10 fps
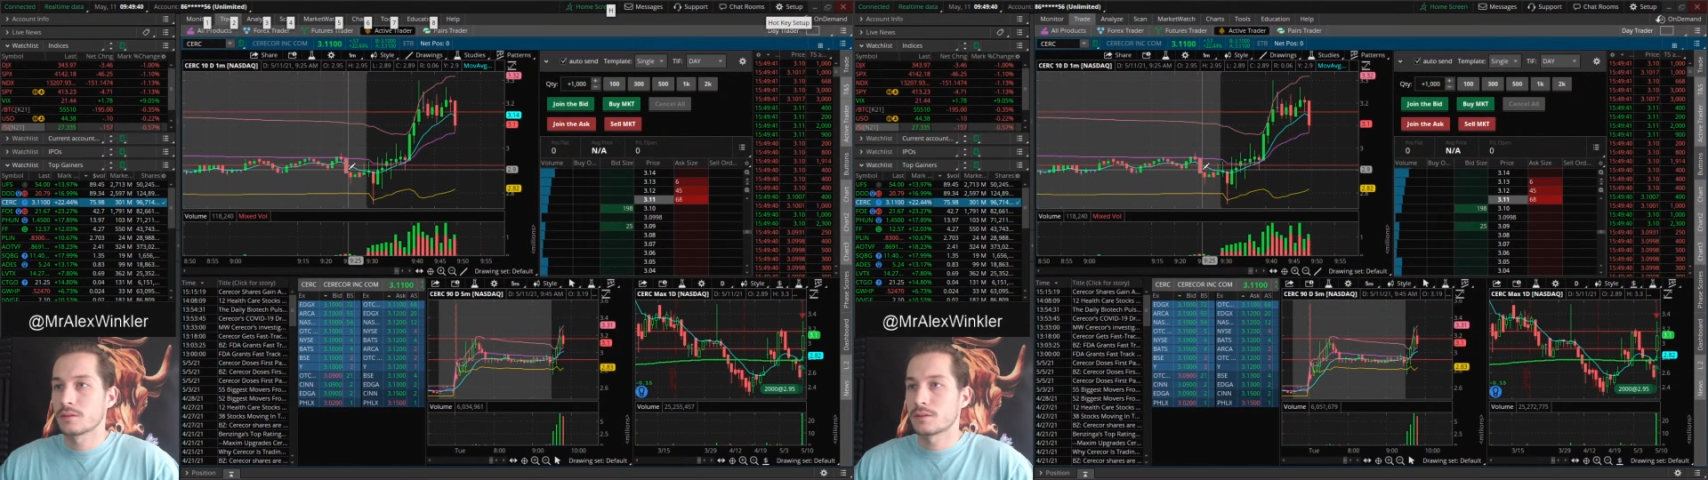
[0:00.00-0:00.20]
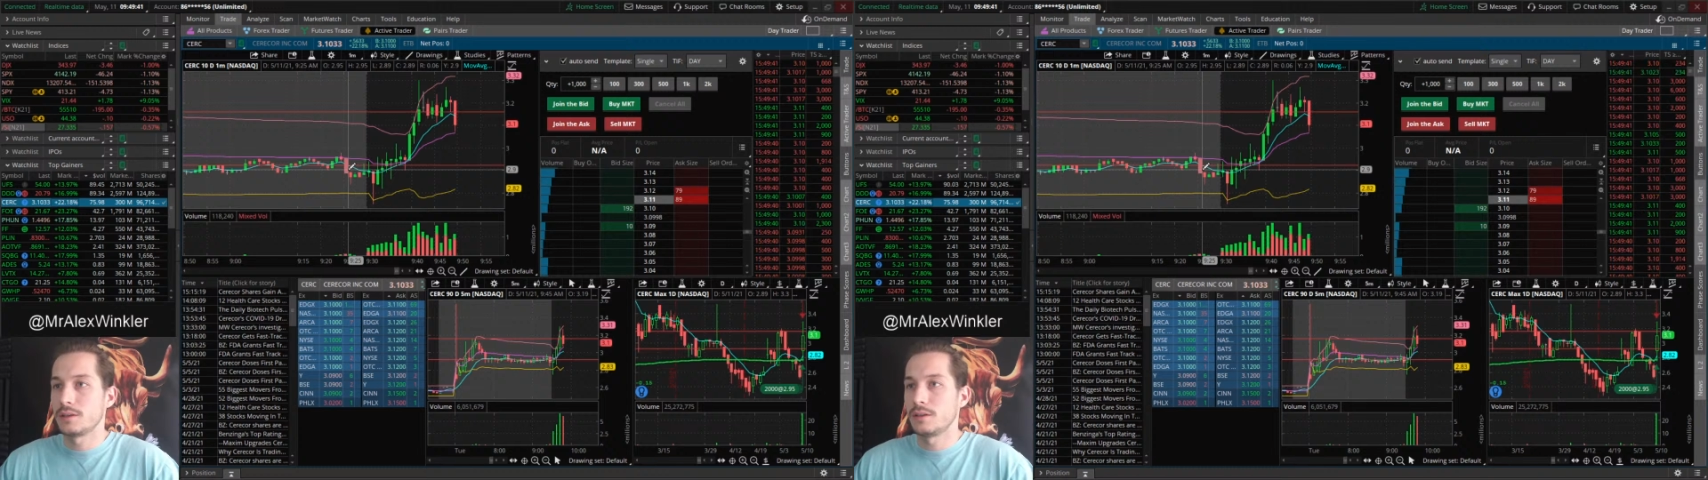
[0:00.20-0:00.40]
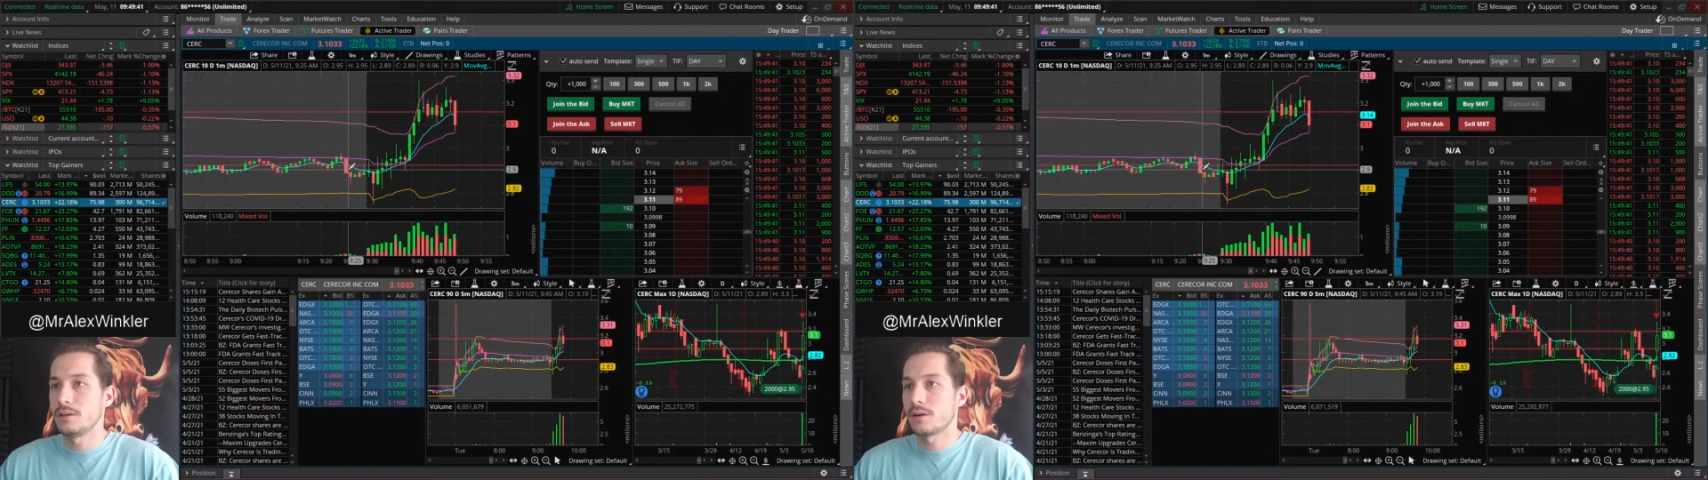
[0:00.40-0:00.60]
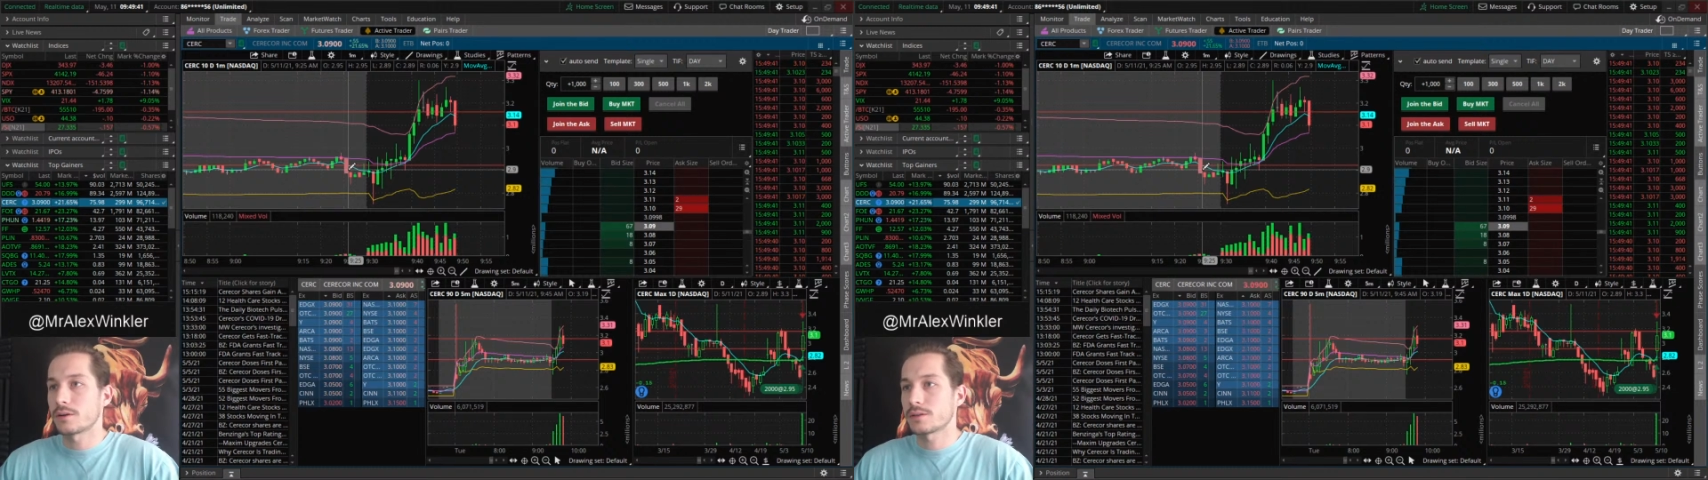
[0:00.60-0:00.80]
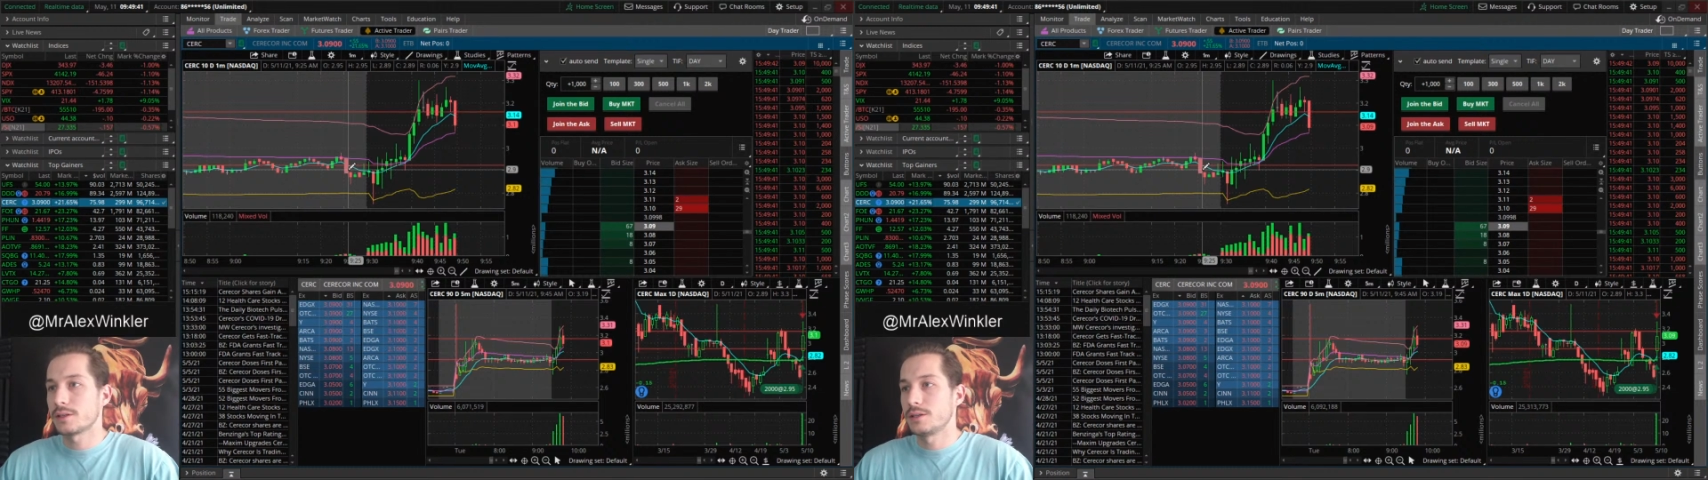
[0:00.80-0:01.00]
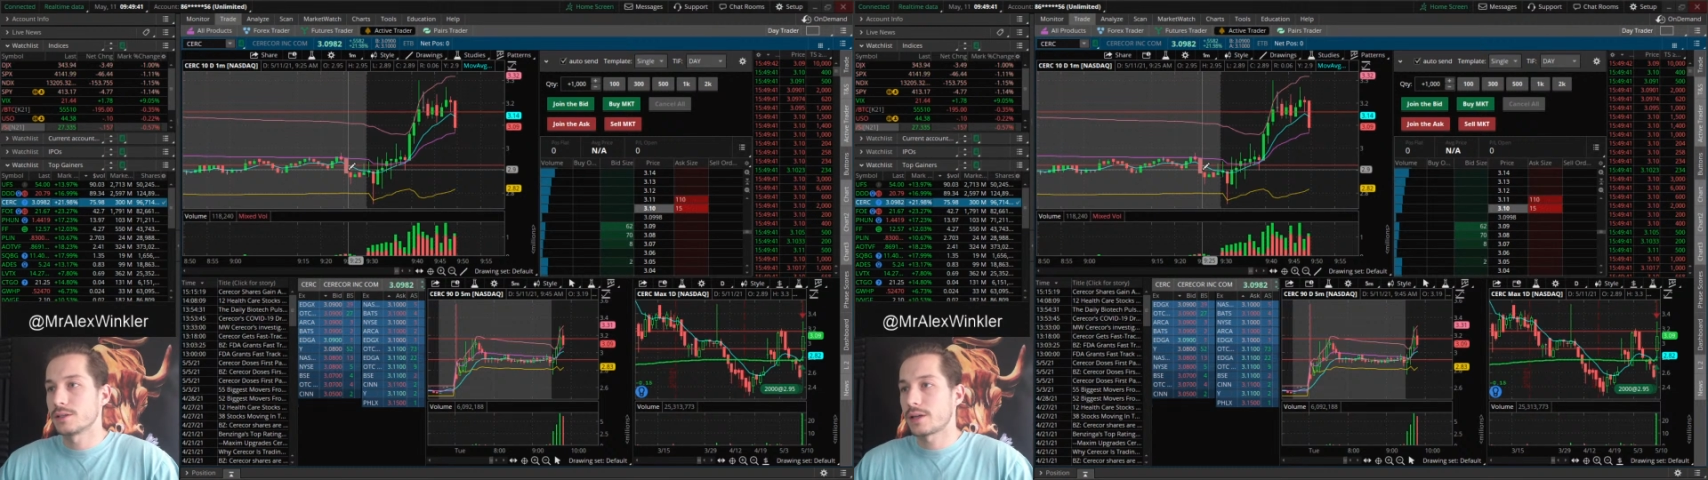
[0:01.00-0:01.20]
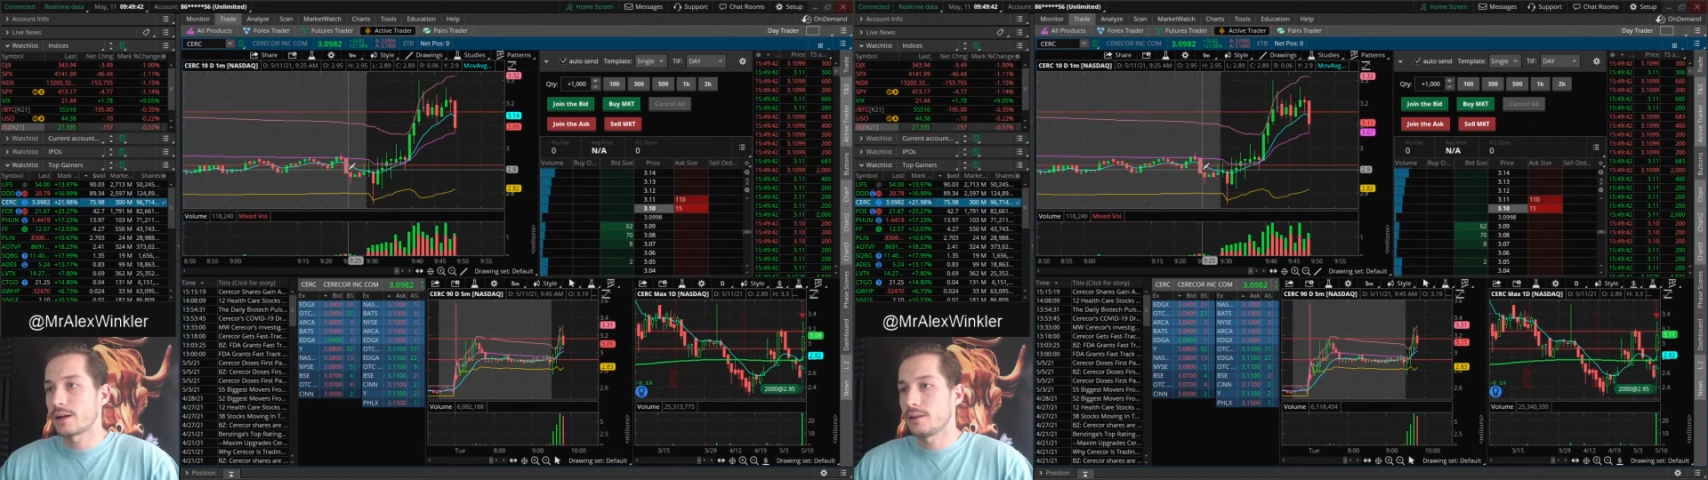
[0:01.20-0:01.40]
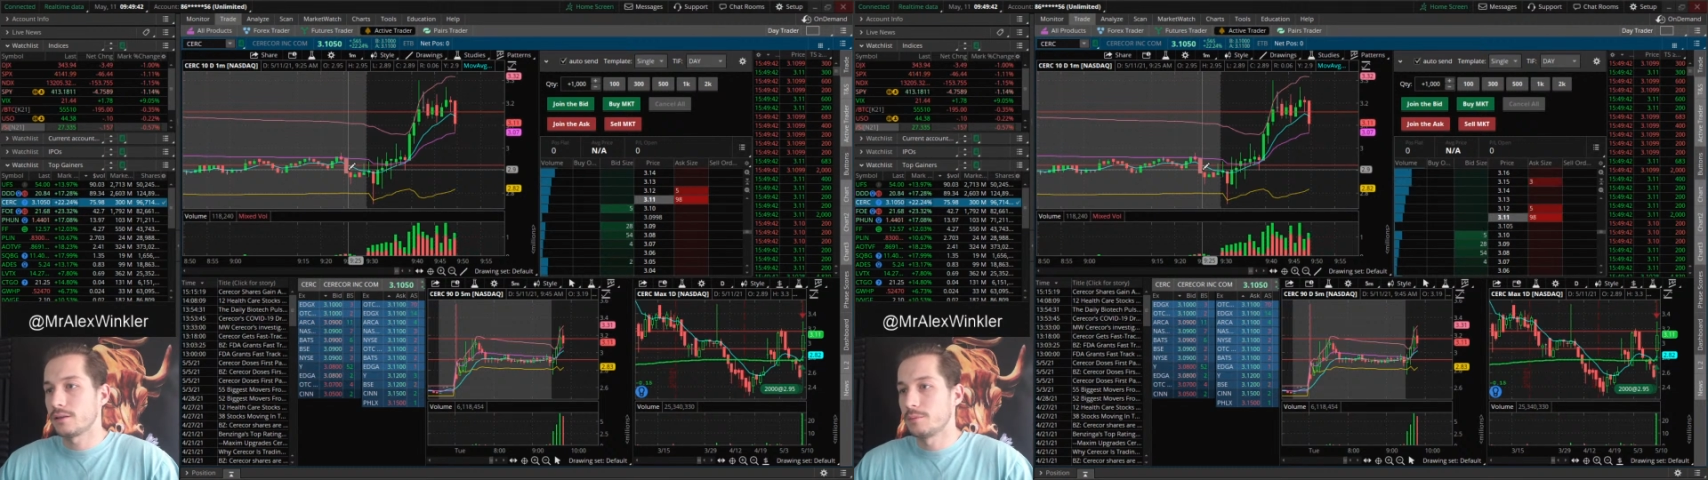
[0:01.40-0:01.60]
CERC just
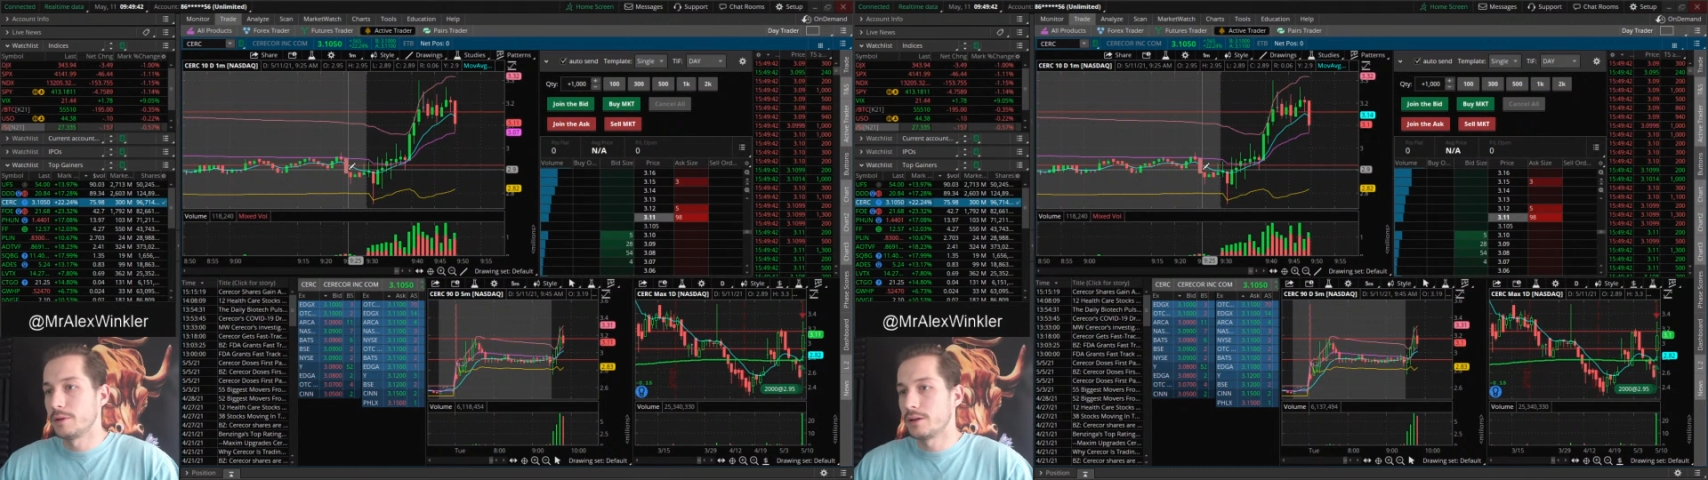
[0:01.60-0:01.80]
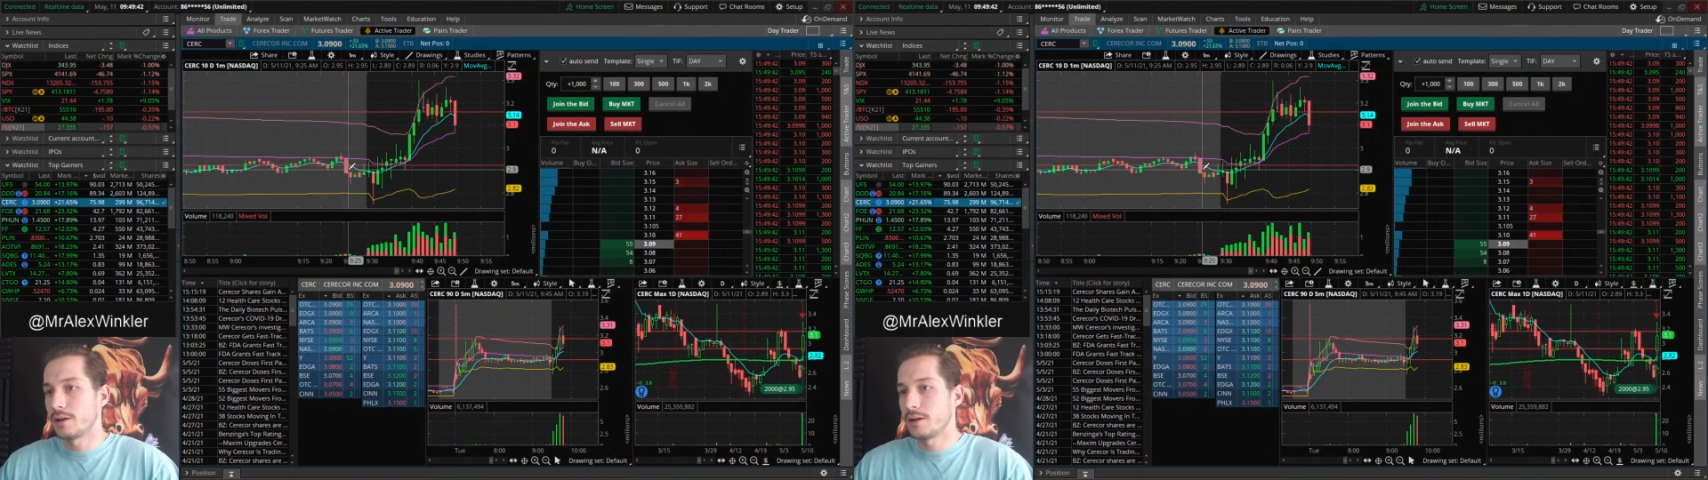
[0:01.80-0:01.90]
had a little bit